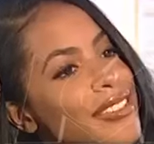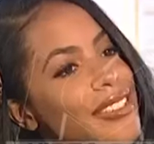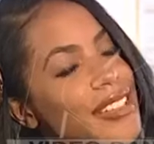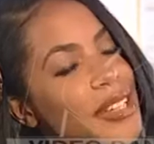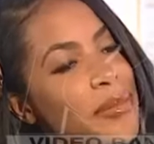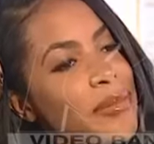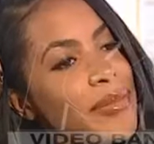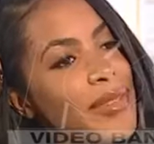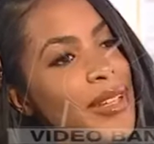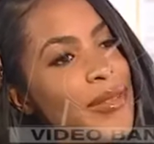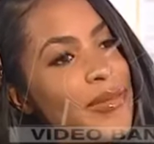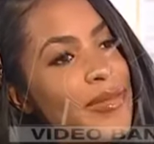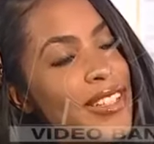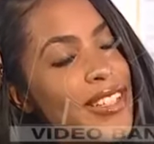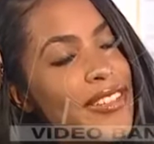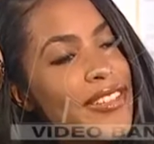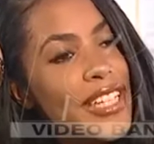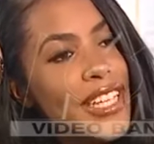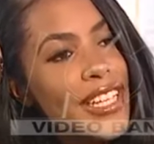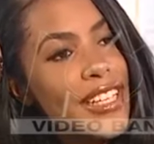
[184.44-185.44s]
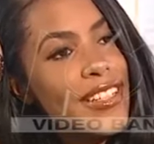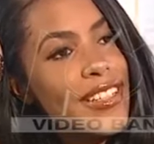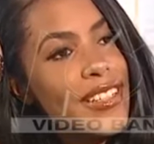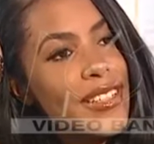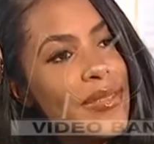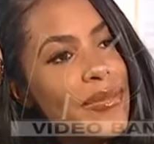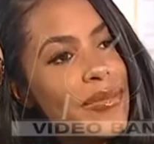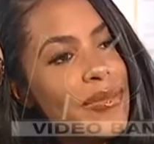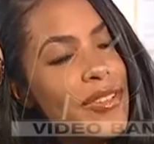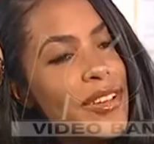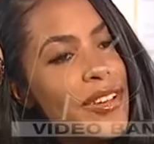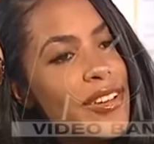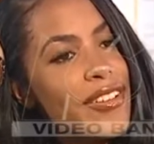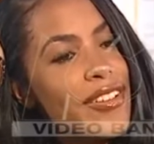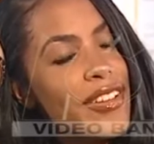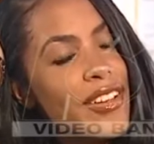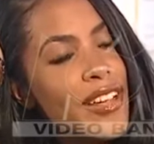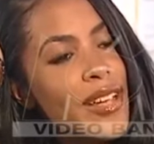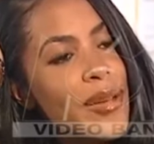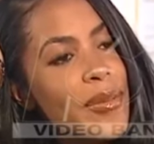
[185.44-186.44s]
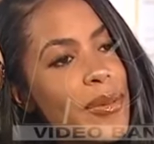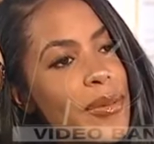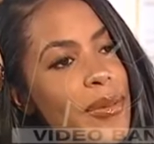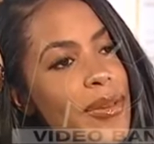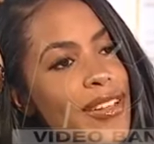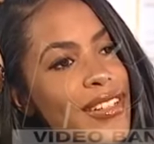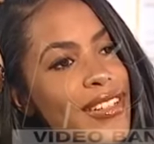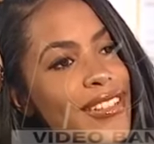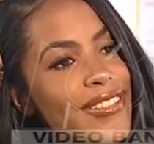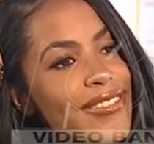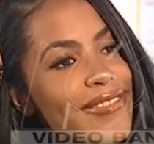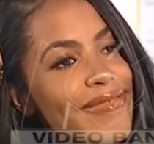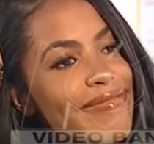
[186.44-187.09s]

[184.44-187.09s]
I'm living it, and I'm very, very happy about it.